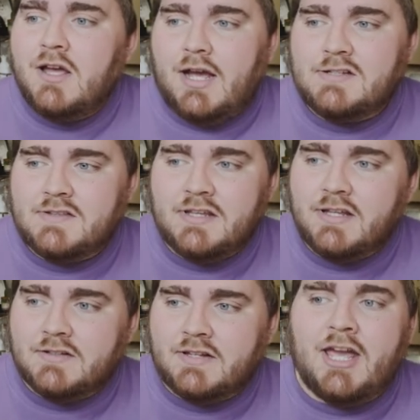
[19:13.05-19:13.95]
I
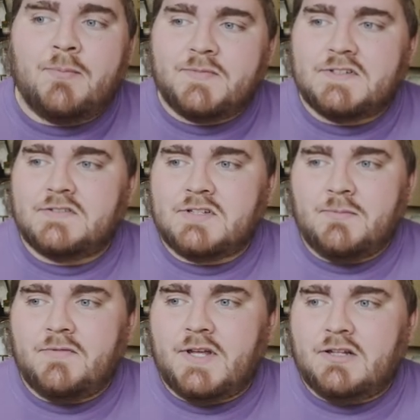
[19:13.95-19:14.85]
think it kept
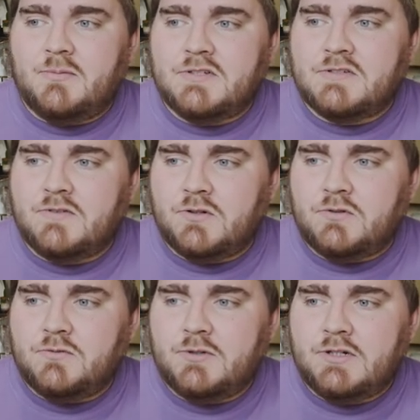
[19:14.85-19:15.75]
some of the elements of the
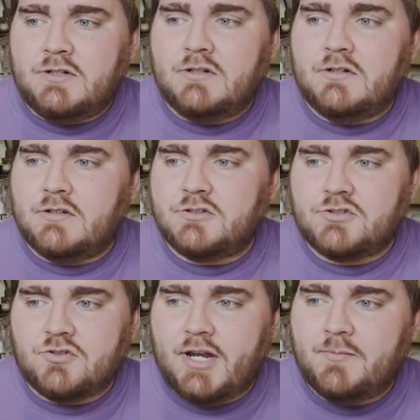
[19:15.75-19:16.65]
old one, the
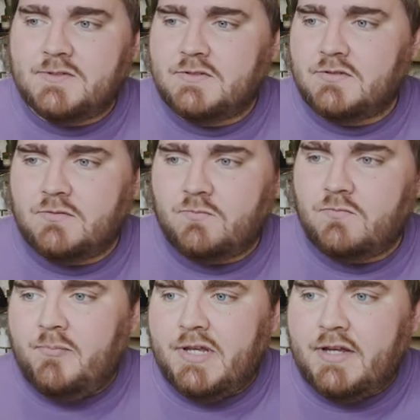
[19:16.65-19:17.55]
stripes, the
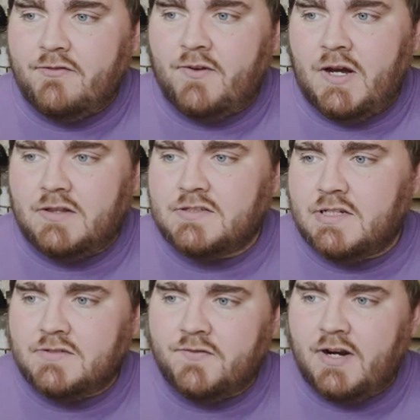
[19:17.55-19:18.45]
big font that
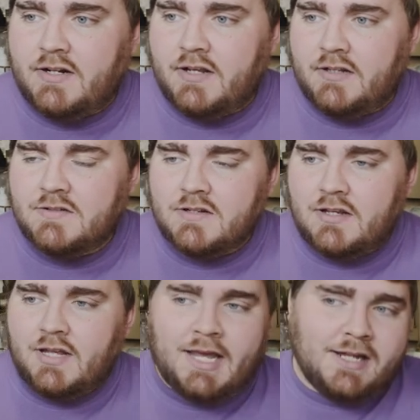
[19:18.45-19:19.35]
says Fridays,
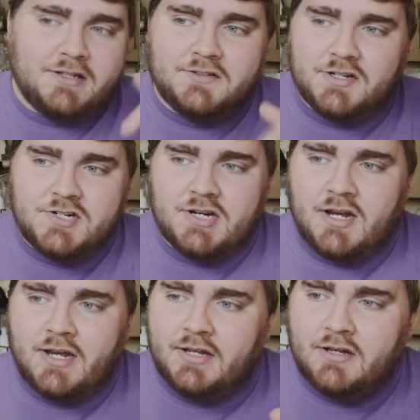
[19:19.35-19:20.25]
adding
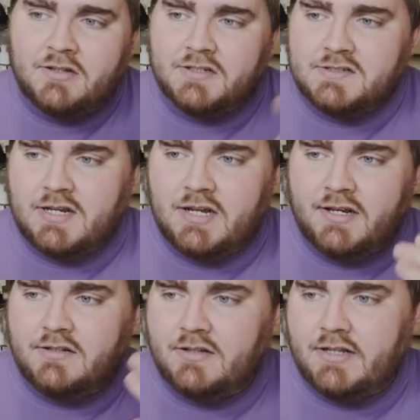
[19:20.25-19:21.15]
TGI on the
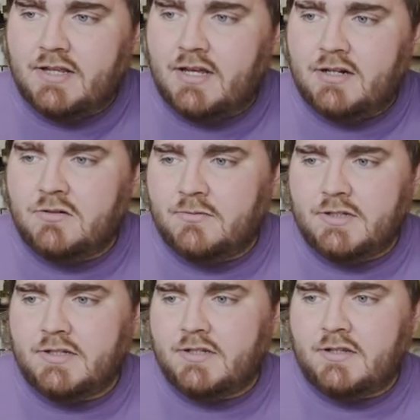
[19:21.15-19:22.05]
side like that. I don't
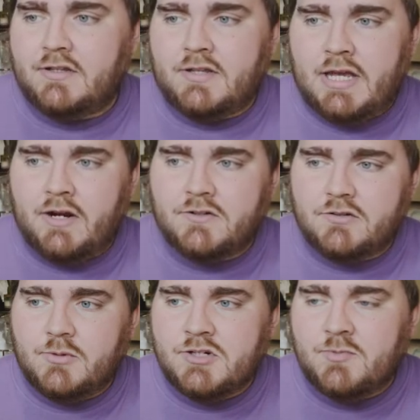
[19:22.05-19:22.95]
really care
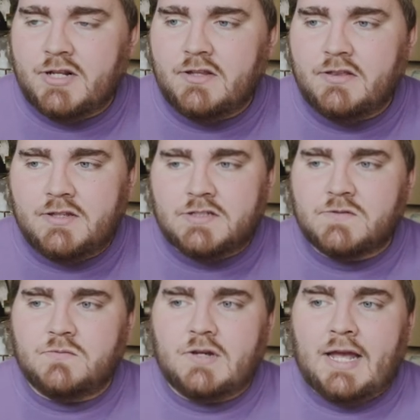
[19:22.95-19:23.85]
too much, but I think
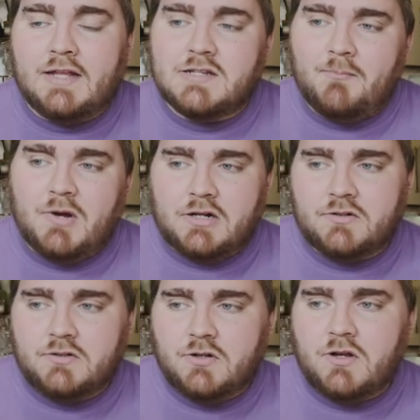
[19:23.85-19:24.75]
this as a
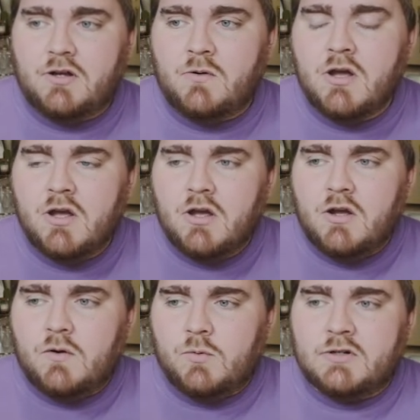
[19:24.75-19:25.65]
modern logo
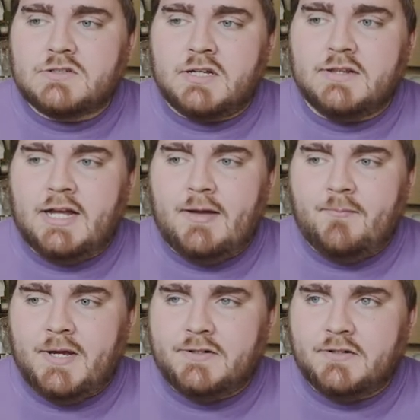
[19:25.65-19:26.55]
works a
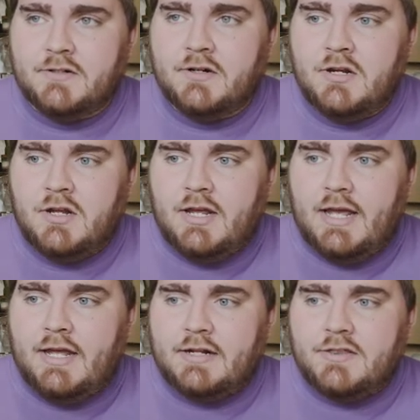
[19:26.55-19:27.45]
lot better.
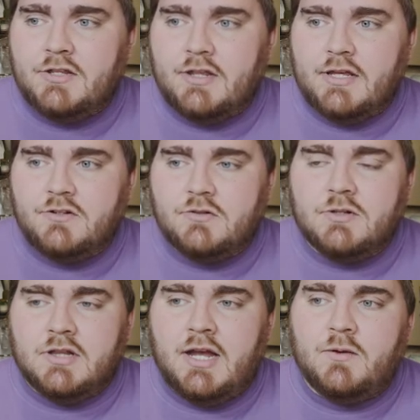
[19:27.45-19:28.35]
And I think they can
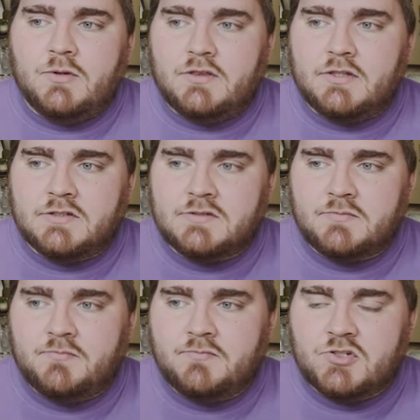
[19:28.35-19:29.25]
do a lot with
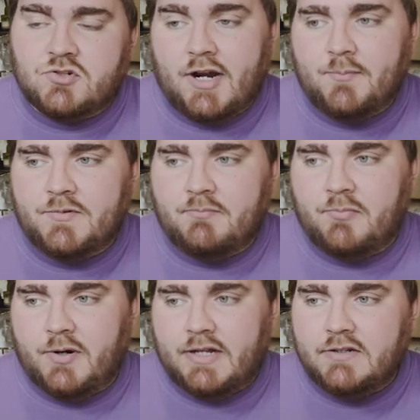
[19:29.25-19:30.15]
this striped
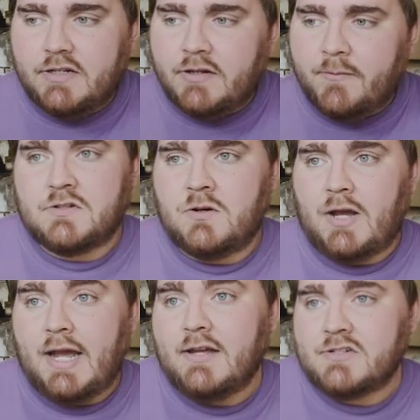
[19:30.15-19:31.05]
branding. So
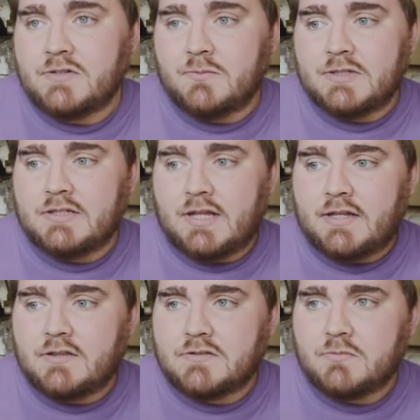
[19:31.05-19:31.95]
I actually really
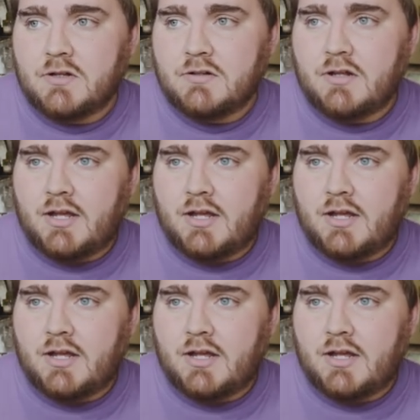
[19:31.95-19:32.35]
like this one.